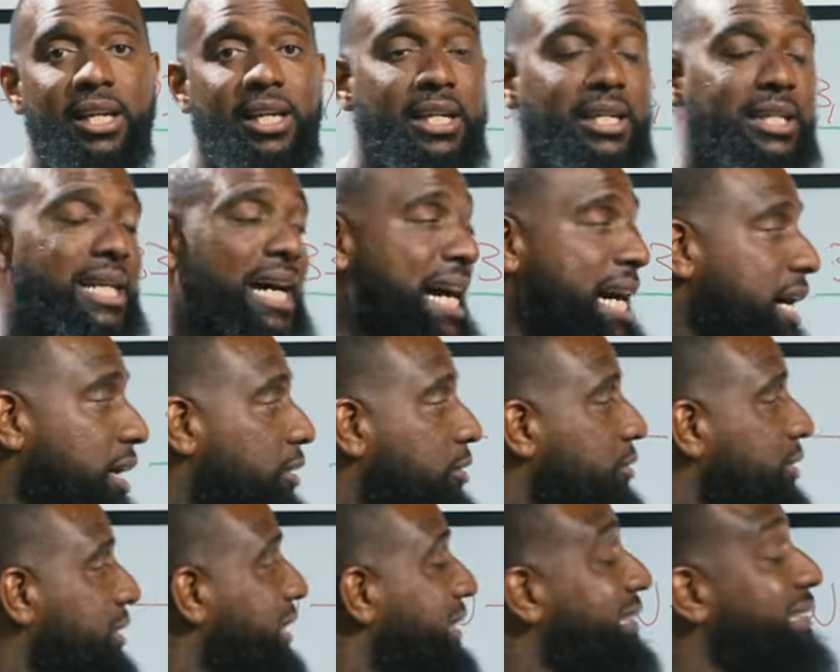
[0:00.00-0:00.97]
Now,
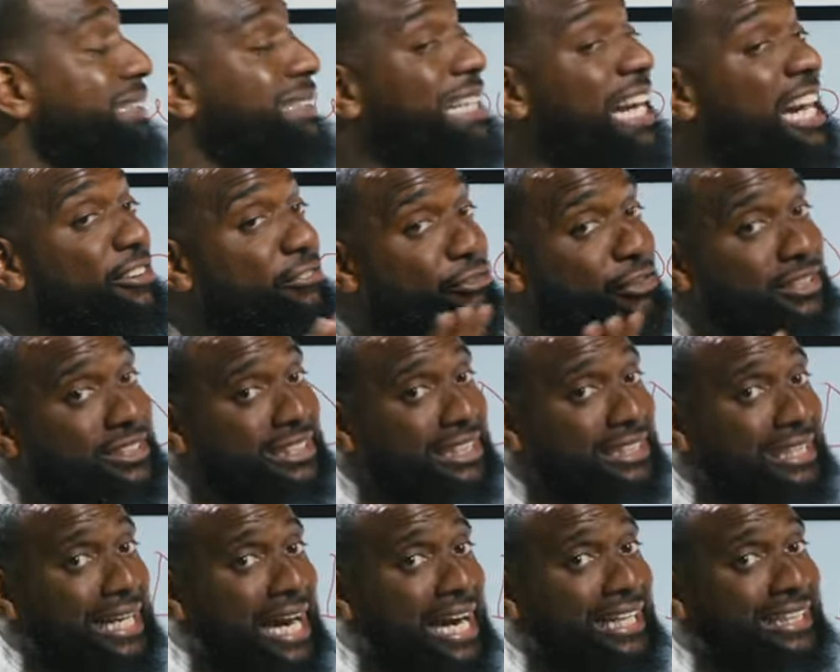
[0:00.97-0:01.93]
the difference in
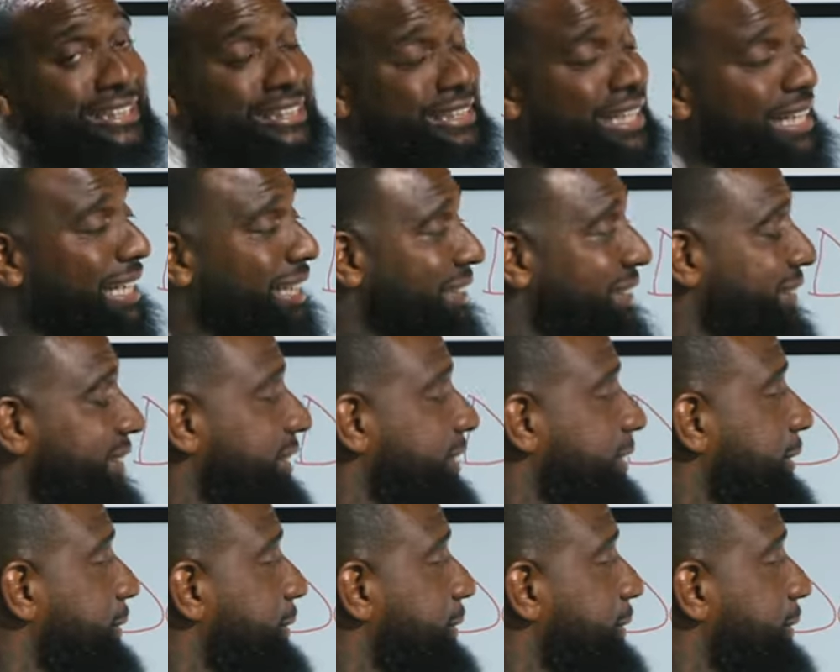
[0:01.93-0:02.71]
that is this